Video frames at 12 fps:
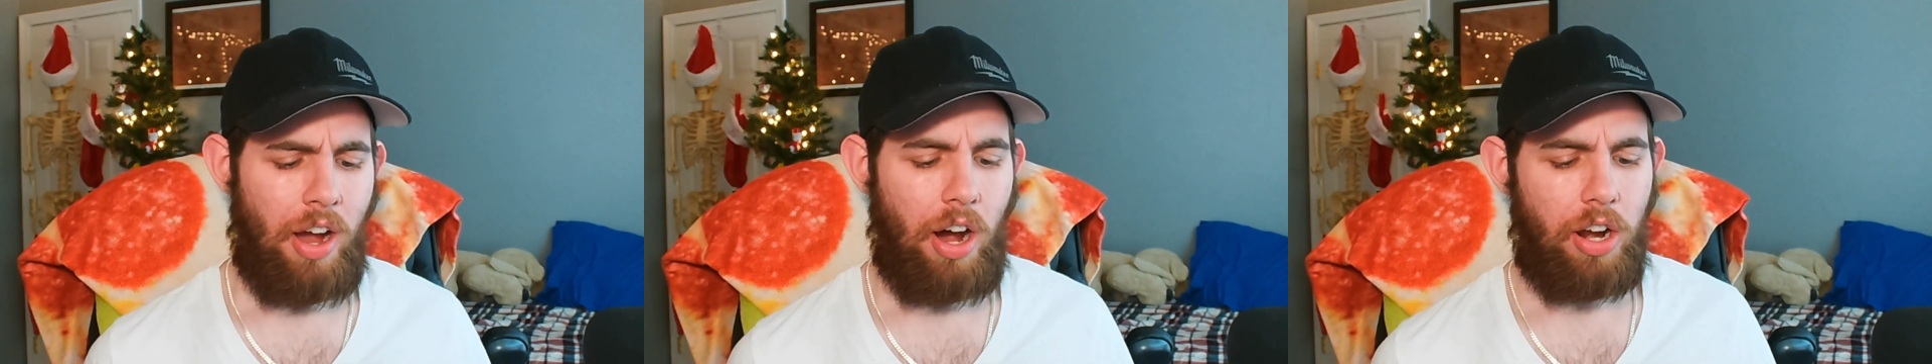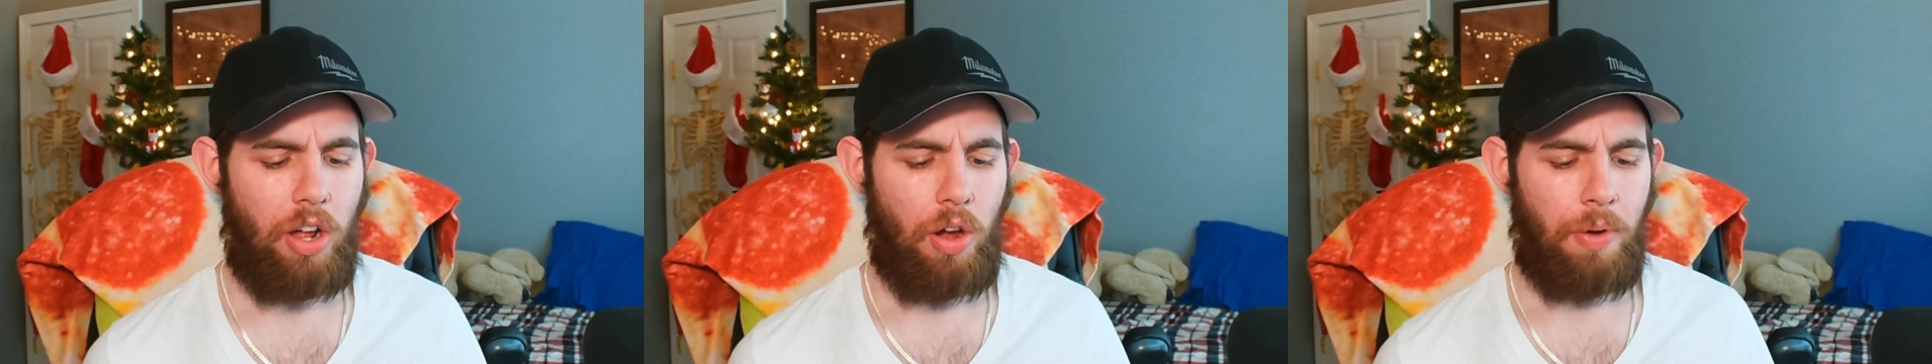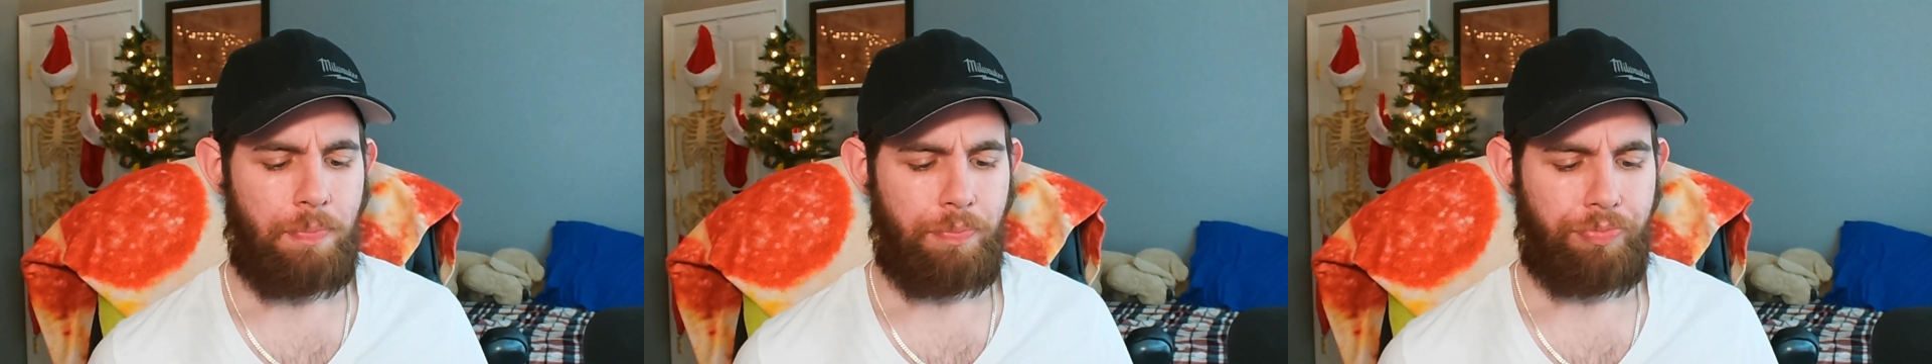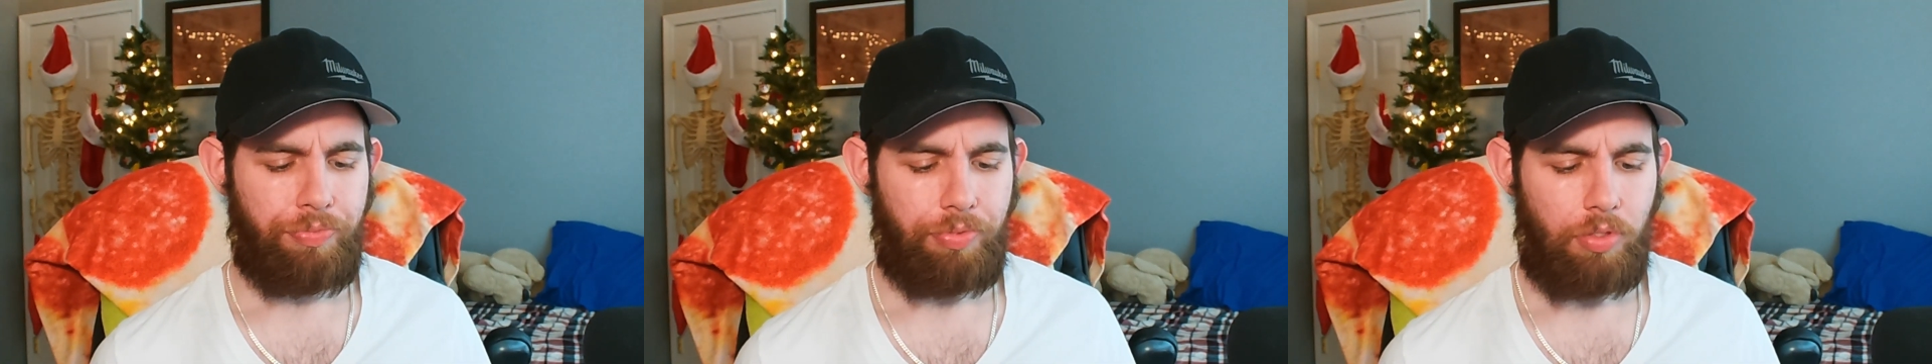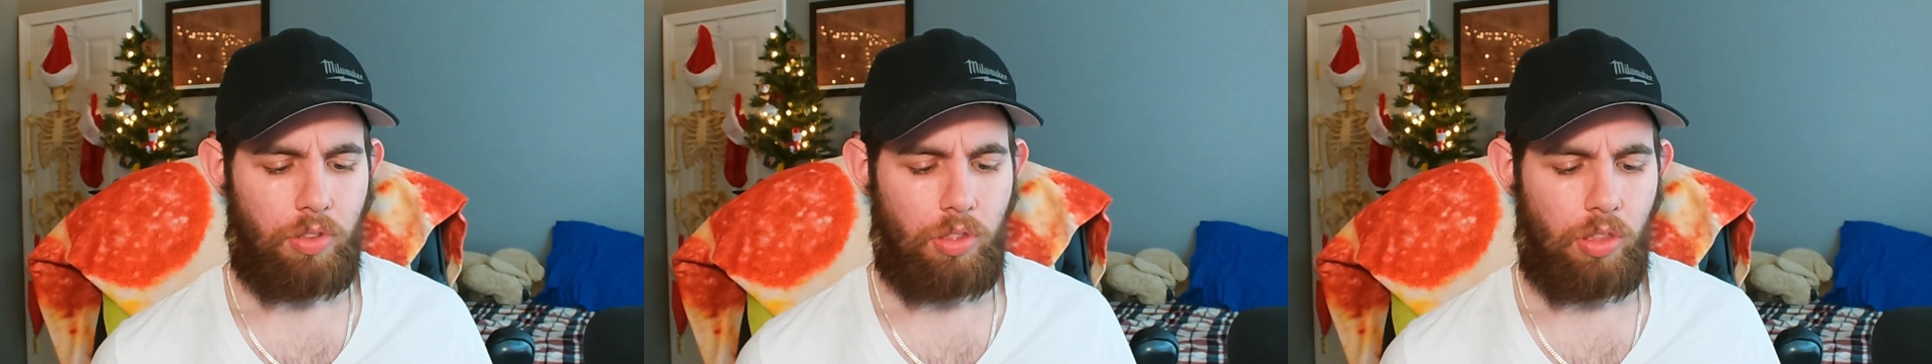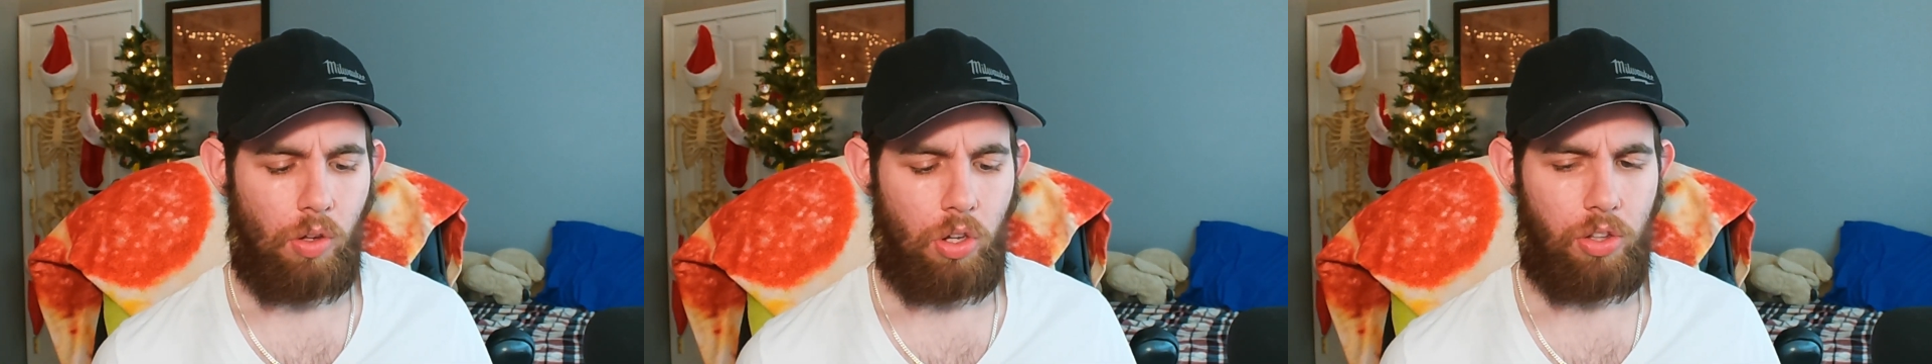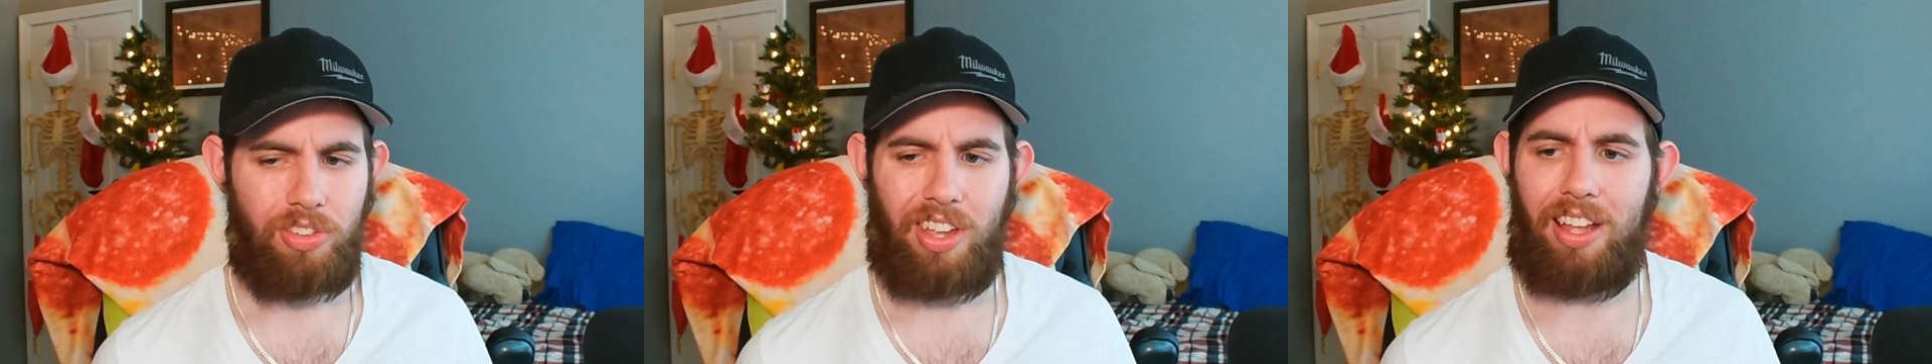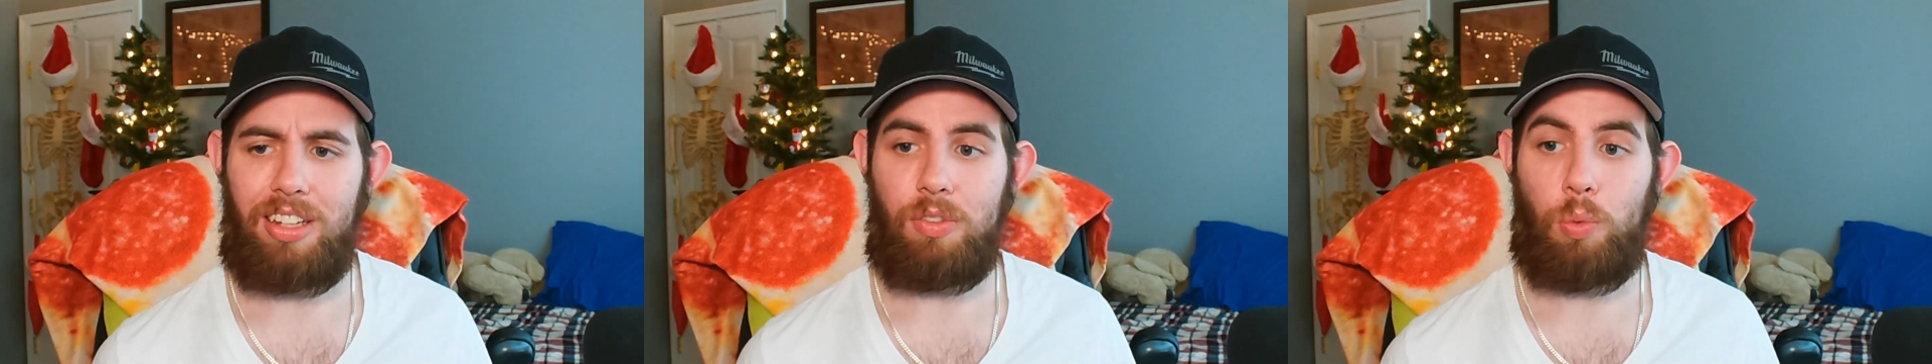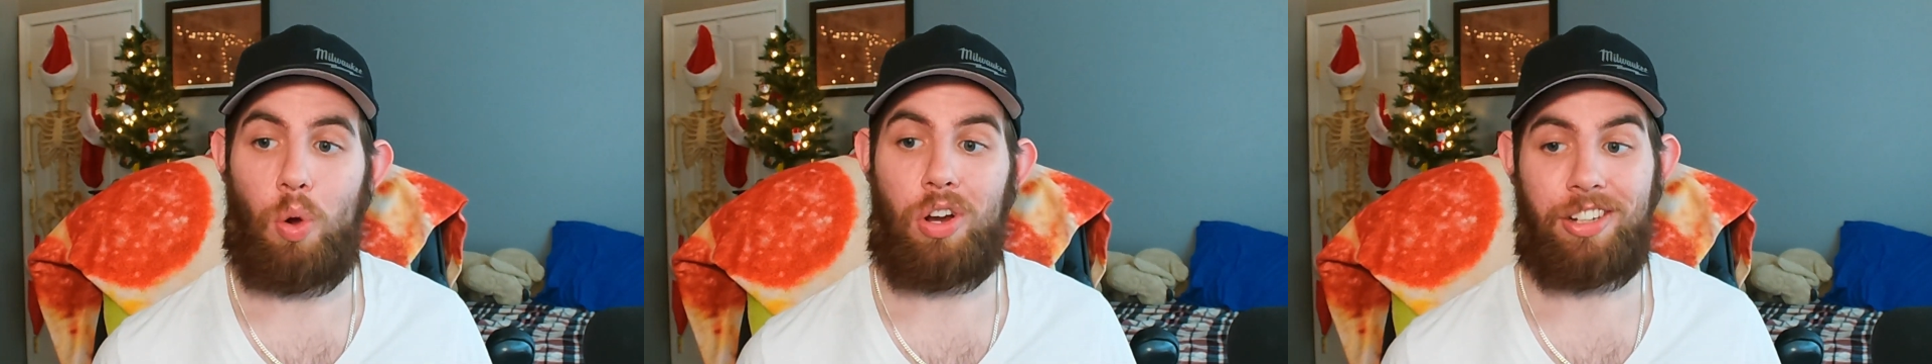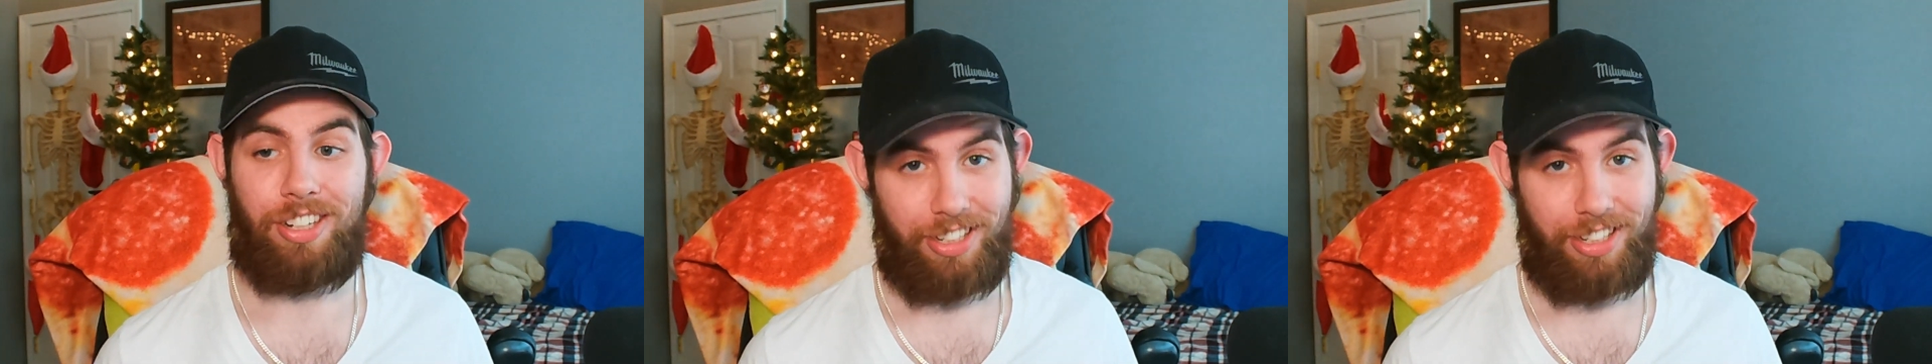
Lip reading: On a scale of 1